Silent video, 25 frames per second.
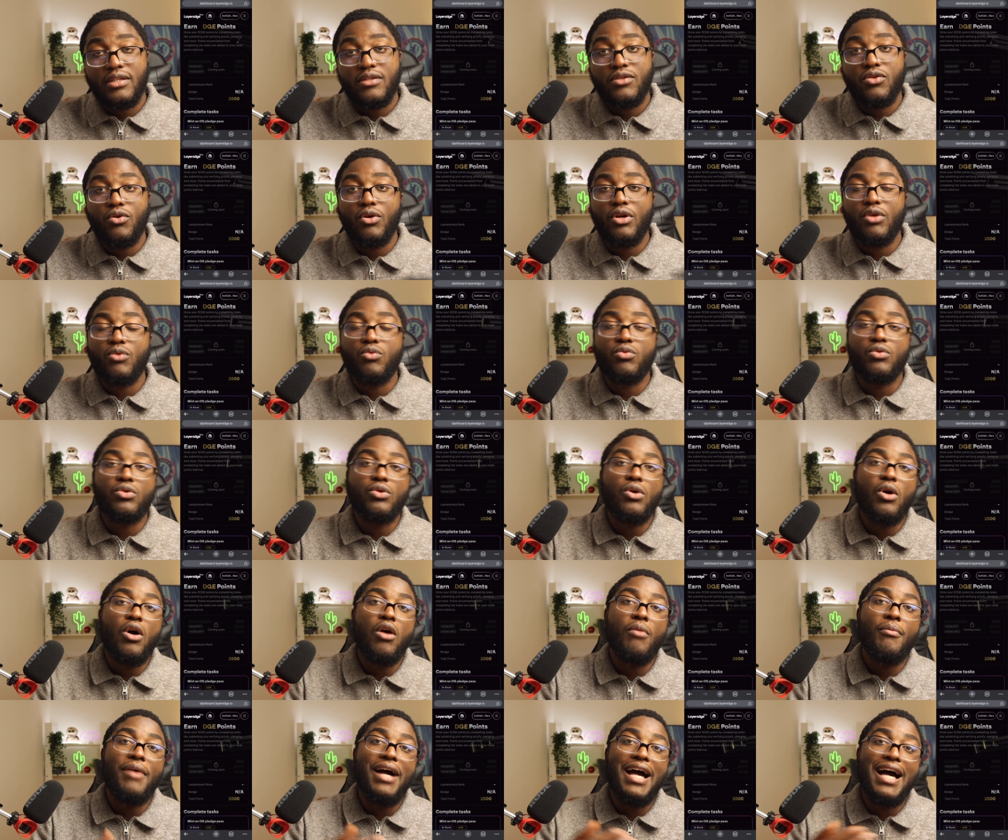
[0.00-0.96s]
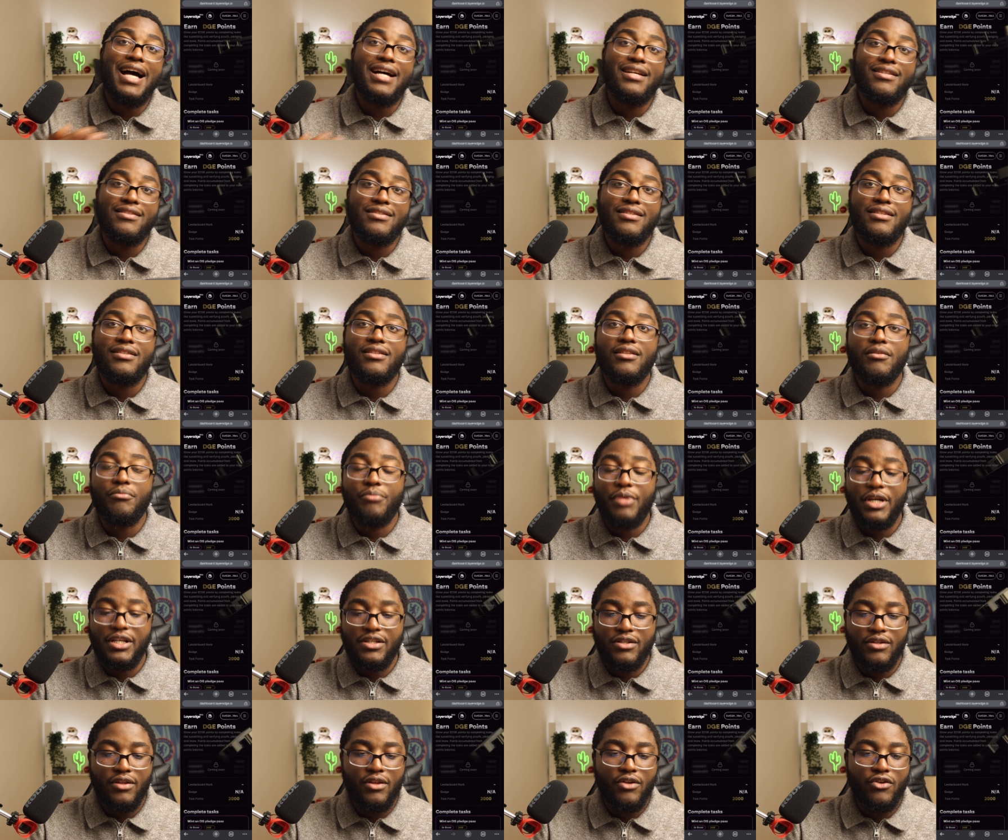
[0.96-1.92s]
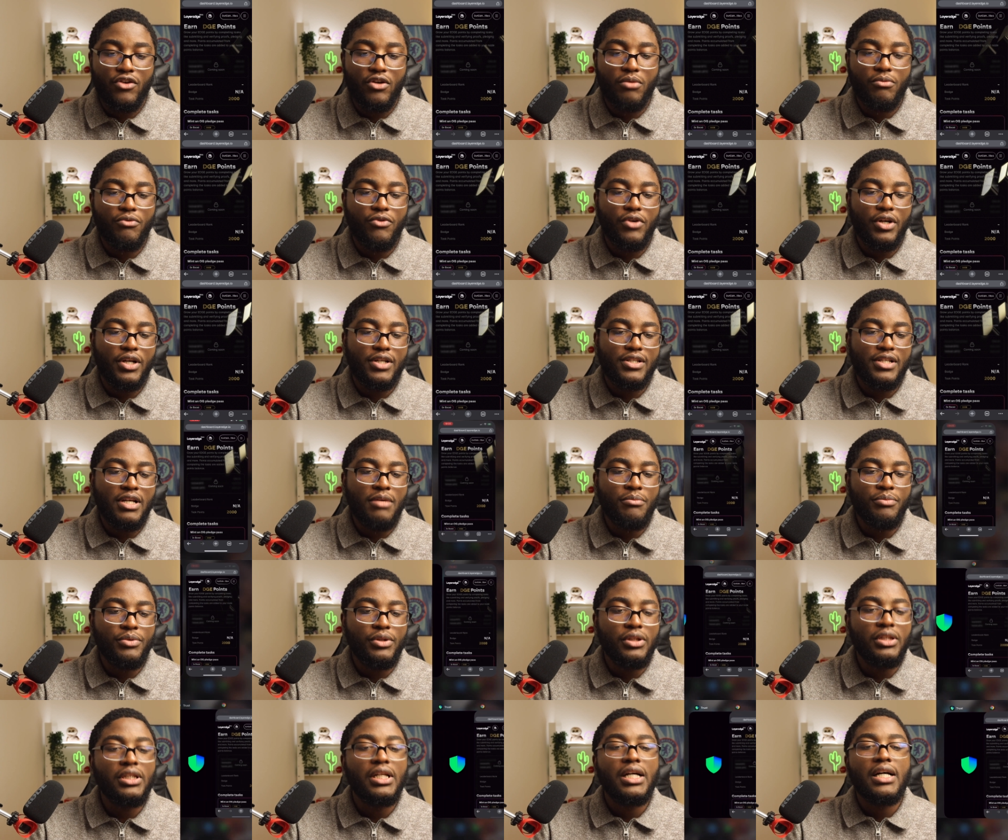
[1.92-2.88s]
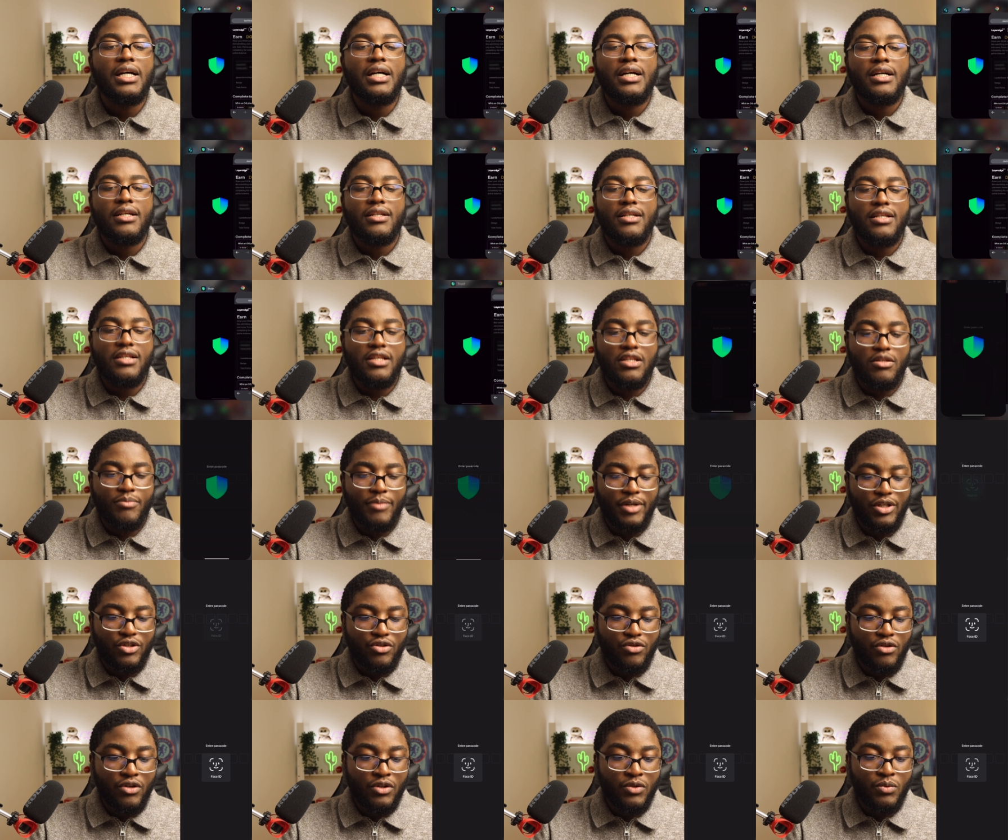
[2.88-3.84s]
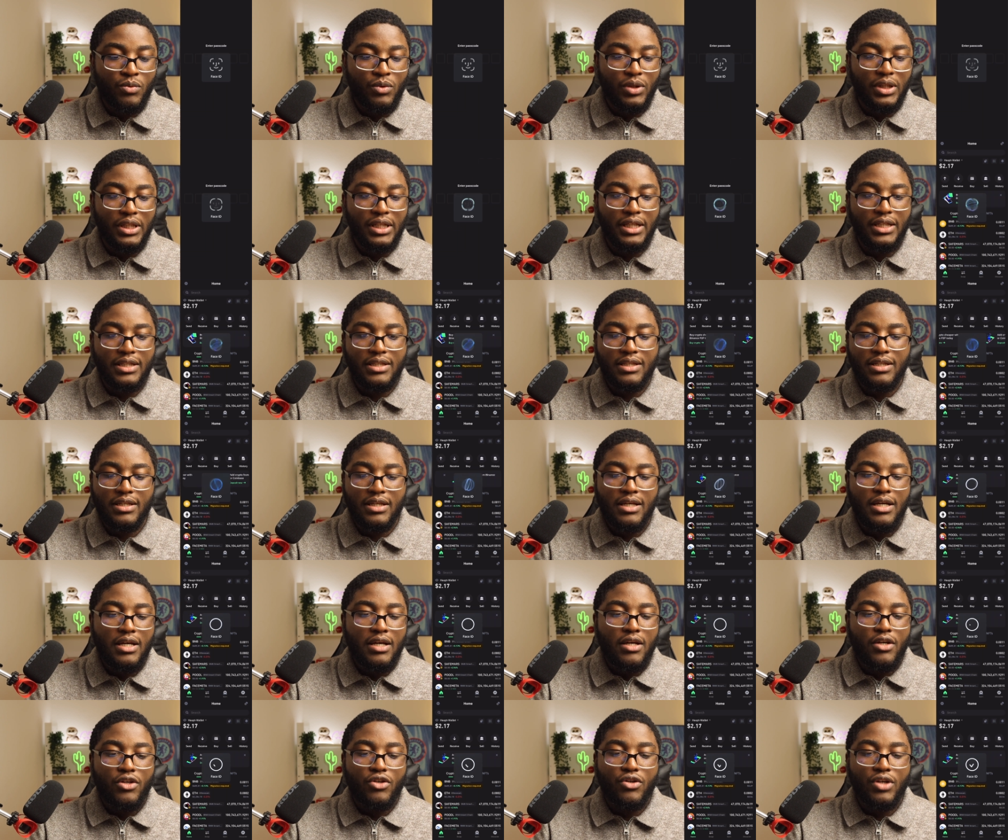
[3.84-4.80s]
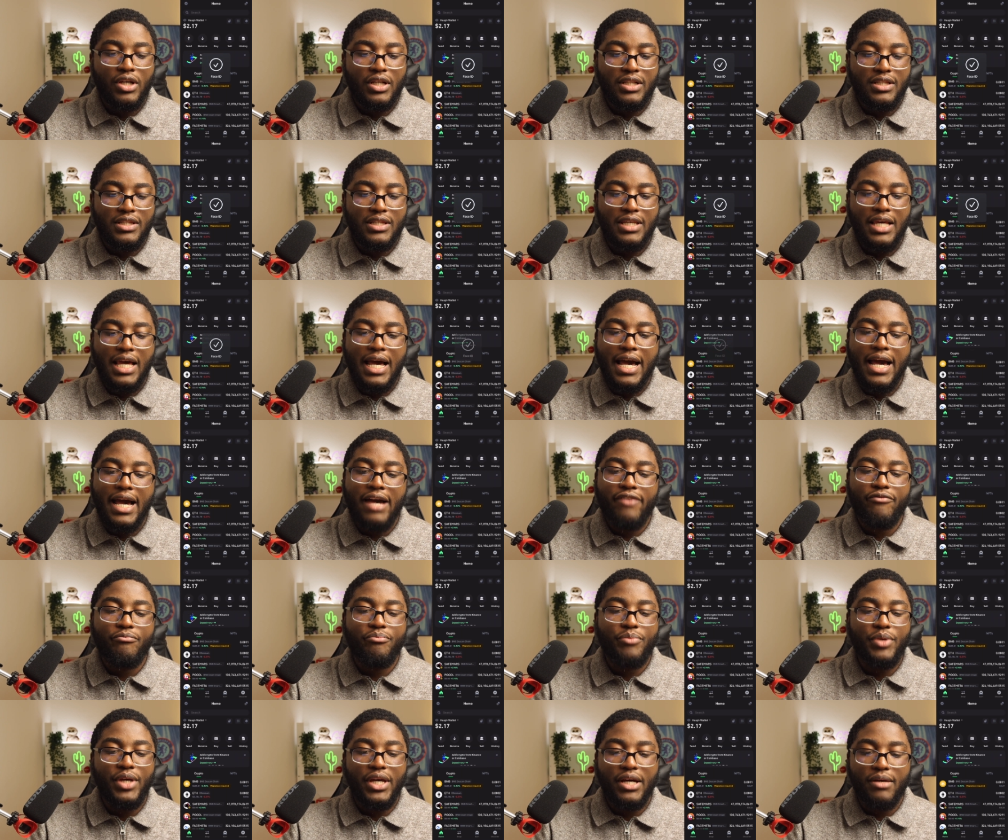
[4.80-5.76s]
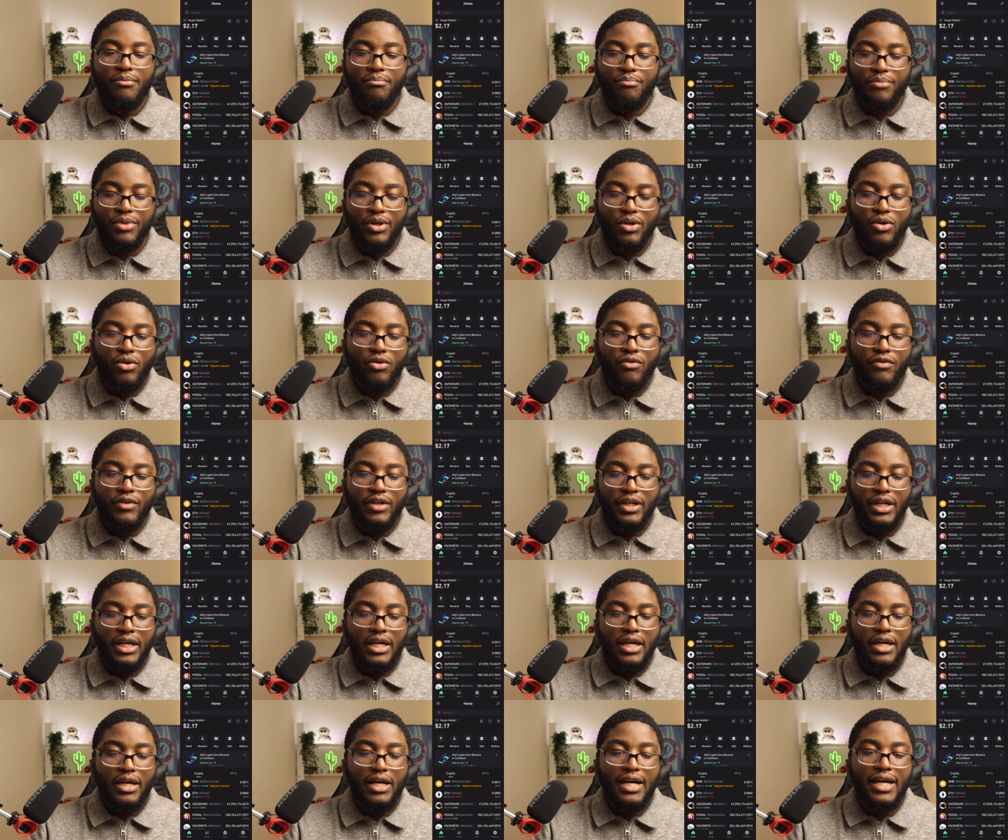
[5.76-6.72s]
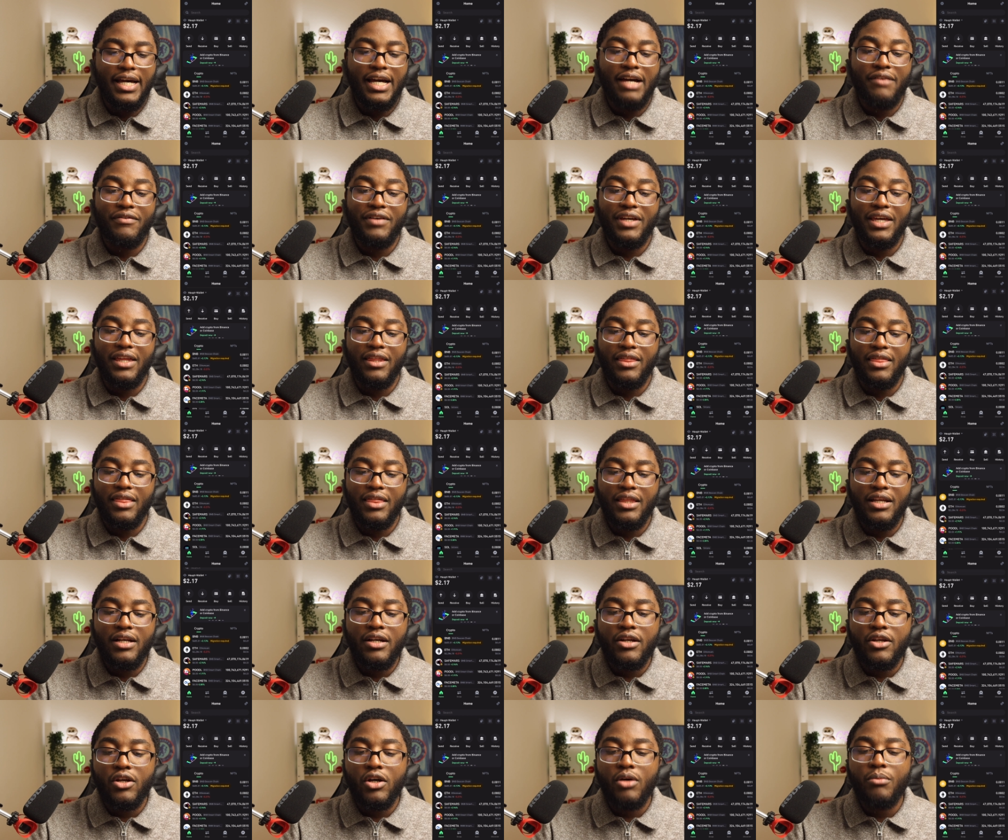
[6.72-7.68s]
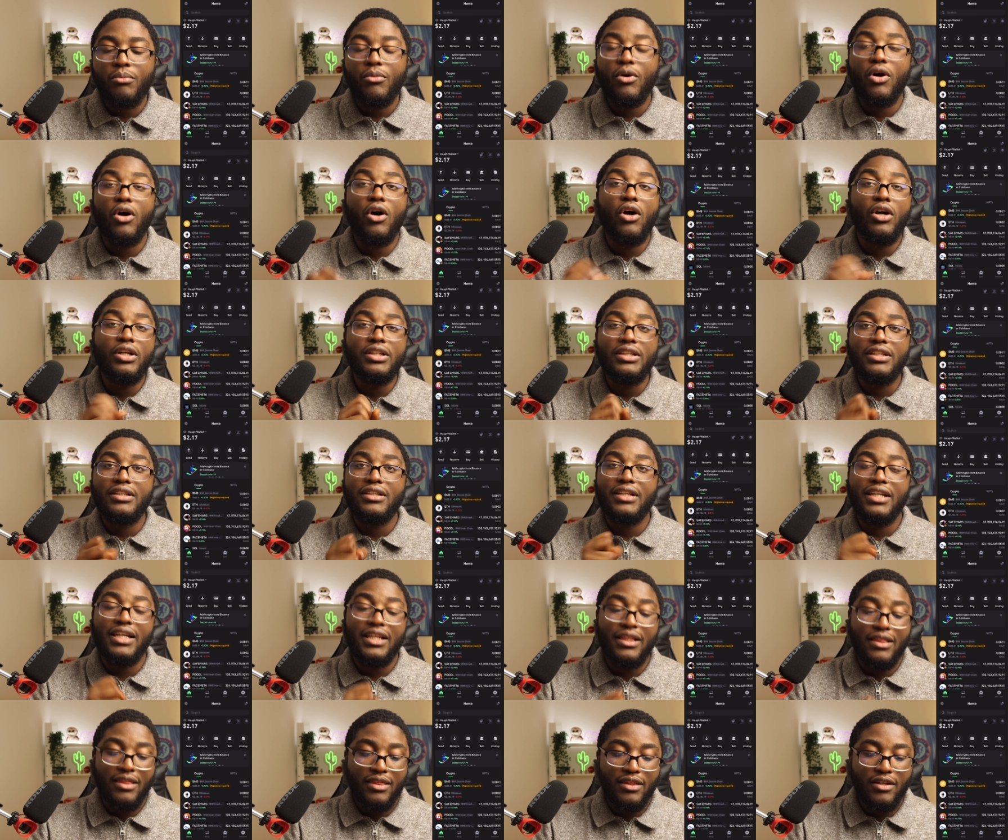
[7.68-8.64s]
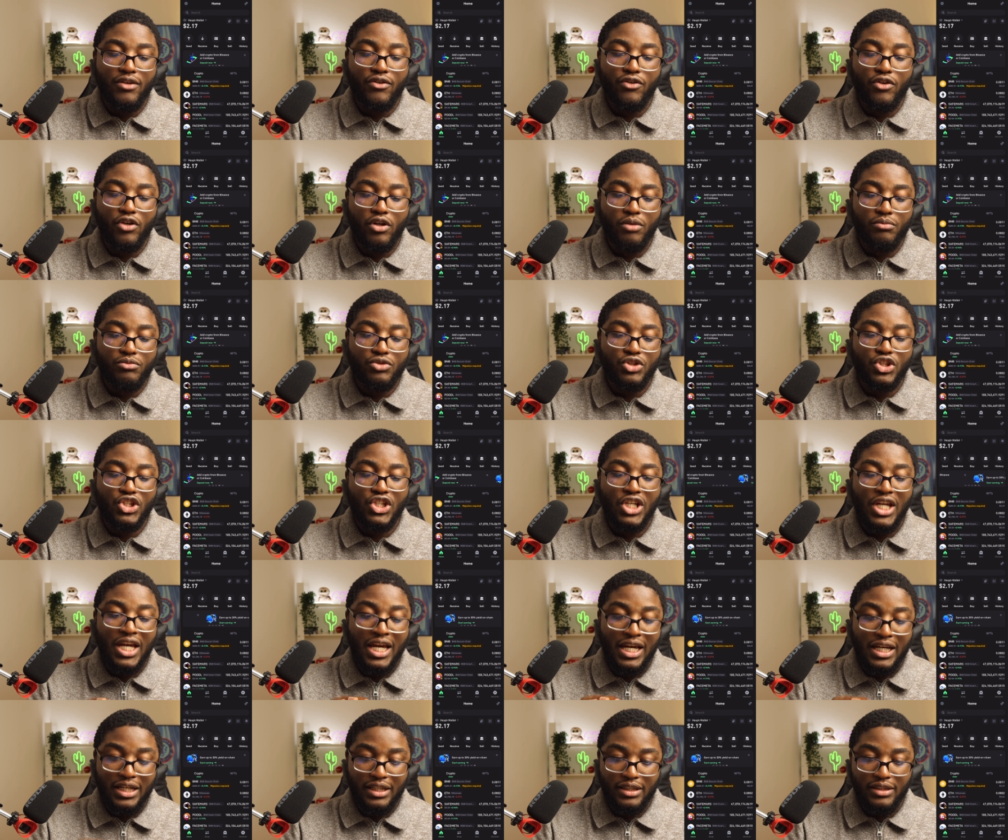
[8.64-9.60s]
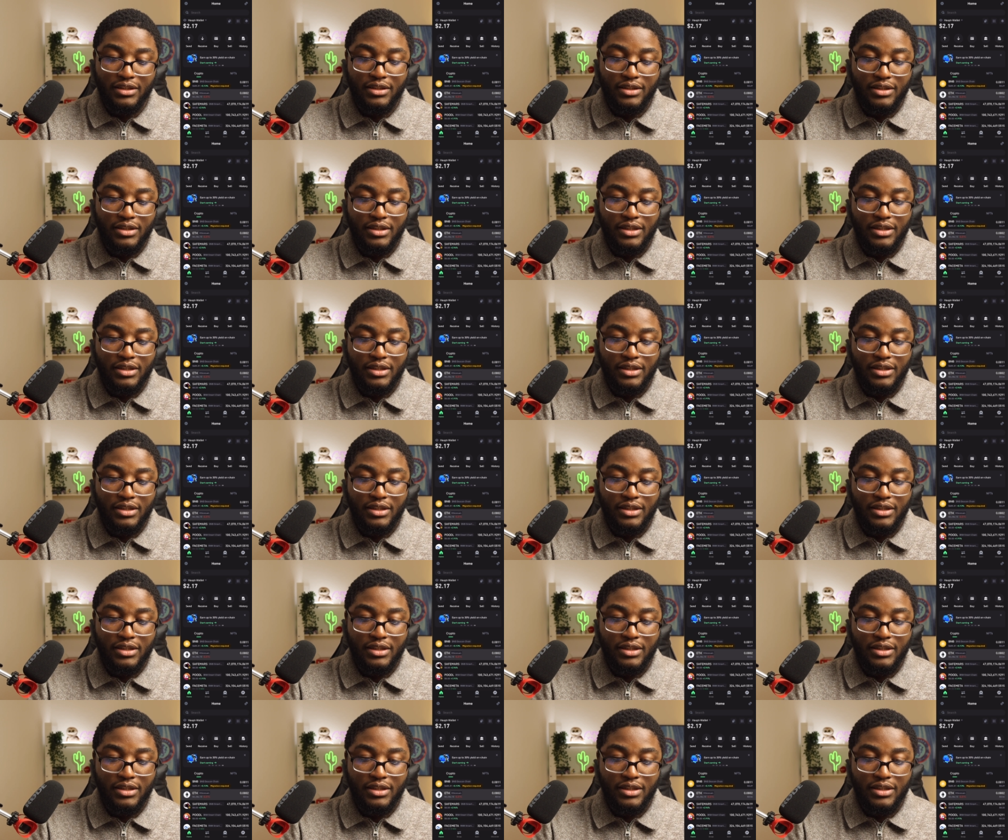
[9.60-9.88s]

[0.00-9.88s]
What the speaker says: So it comes as the Base Ethereum. For example, this is my Trust wallet. You can see I have BNB over here. I have Ethereum on the Ethereum chain.